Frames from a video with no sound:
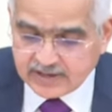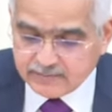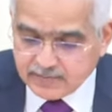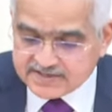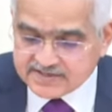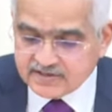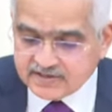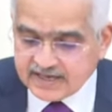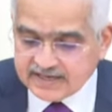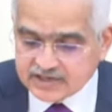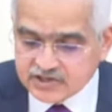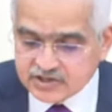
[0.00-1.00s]
A master
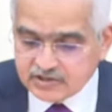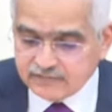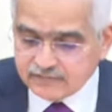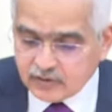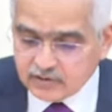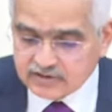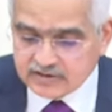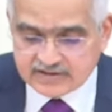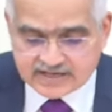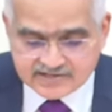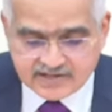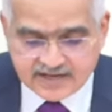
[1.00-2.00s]
direction for
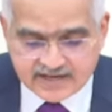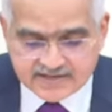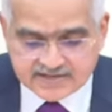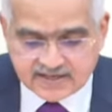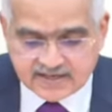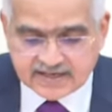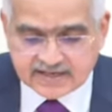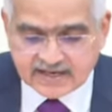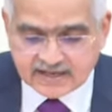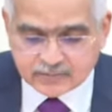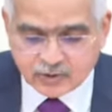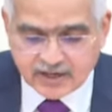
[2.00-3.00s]
rationalizing
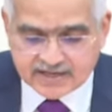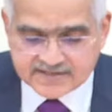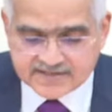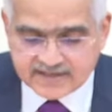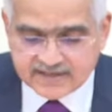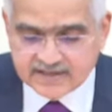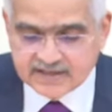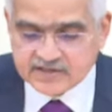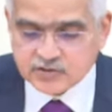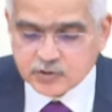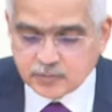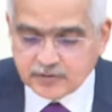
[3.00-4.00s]
and harmonizing
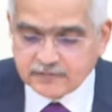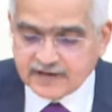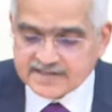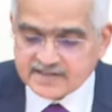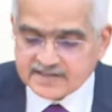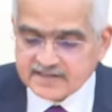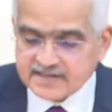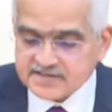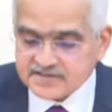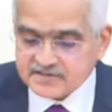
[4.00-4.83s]
supervisory